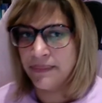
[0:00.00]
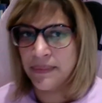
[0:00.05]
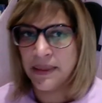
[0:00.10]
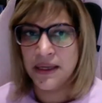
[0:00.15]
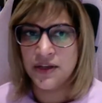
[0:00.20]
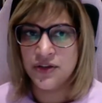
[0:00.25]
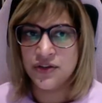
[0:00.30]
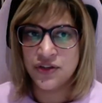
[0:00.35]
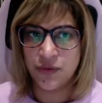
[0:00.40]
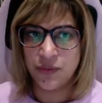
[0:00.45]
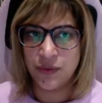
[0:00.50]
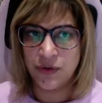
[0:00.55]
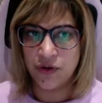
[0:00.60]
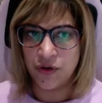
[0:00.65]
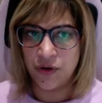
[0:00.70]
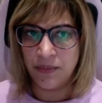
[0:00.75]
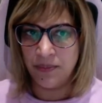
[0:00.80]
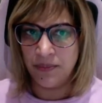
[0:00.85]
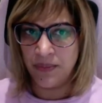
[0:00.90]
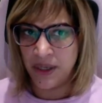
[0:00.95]
So we've
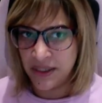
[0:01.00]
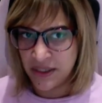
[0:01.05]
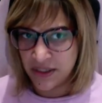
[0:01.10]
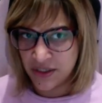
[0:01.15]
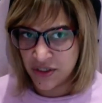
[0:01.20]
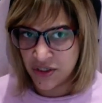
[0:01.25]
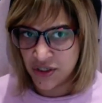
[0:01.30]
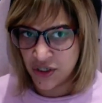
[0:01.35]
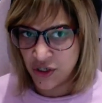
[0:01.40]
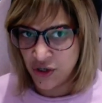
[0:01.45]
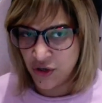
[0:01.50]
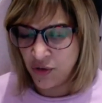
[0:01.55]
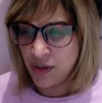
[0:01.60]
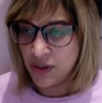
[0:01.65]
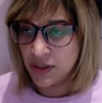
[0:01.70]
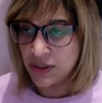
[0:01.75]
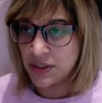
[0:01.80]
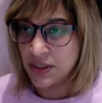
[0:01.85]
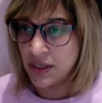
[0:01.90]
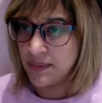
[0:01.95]
got minus 2
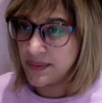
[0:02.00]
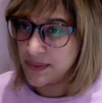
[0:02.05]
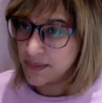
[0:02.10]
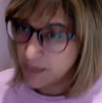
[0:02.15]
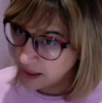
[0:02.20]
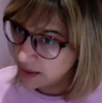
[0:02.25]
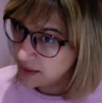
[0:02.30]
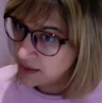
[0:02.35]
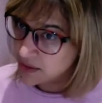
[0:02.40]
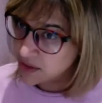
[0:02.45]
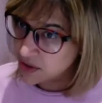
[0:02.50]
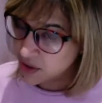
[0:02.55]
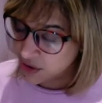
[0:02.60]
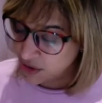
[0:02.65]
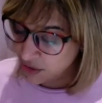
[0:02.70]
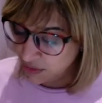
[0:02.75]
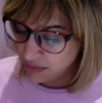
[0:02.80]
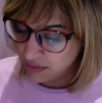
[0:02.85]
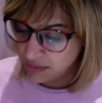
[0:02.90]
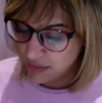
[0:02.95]
times minus
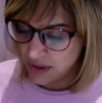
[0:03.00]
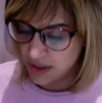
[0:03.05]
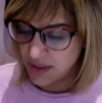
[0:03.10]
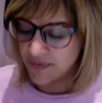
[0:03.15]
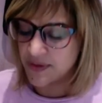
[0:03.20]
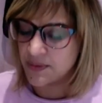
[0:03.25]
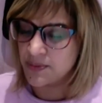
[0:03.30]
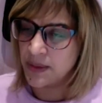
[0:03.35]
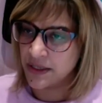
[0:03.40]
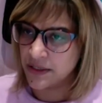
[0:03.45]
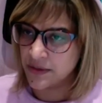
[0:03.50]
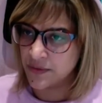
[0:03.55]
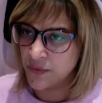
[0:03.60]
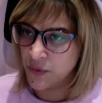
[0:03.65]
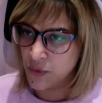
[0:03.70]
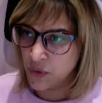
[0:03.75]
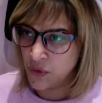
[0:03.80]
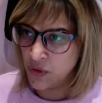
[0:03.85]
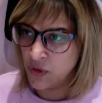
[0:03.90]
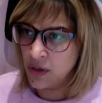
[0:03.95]
2 to give us plus
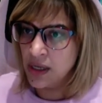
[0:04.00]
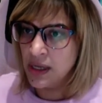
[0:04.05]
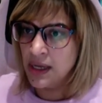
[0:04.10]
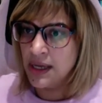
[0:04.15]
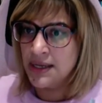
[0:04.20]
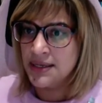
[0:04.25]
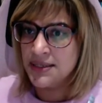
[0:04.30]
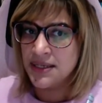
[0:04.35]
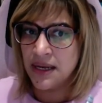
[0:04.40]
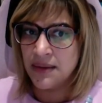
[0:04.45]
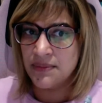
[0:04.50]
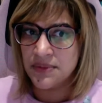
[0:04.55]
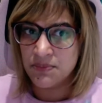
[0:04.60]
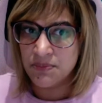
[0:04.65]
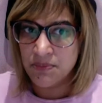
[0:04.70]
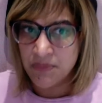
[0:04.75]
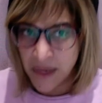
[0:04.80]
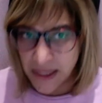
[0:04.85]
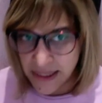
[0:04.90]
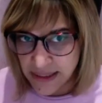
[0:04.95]
4, times
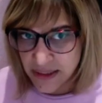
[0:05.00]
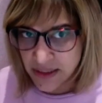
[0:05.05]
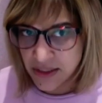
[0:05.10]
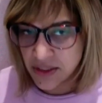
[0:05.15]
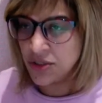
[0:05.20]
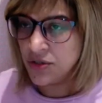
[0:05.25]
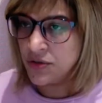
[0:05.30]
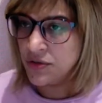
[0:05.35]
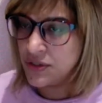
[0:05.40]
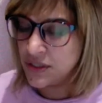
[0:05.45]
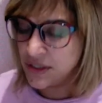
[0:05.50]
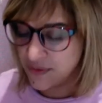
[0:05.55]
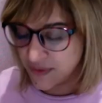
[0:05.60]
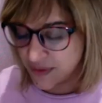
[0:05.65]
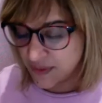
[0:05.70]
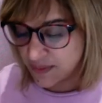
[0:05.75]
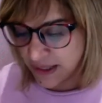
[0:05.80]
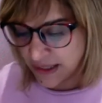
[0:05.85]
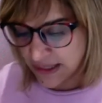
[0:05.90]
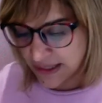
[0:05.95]
minus 2 to give us
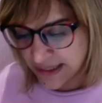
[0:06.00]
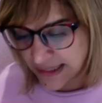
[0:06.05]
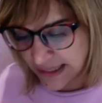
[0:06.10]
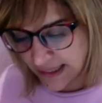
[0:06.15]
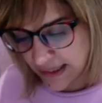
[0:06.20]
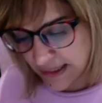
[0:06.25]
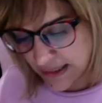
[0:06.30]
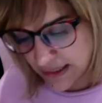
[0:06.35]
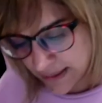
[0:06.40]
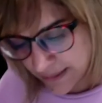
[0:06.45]
minus 8.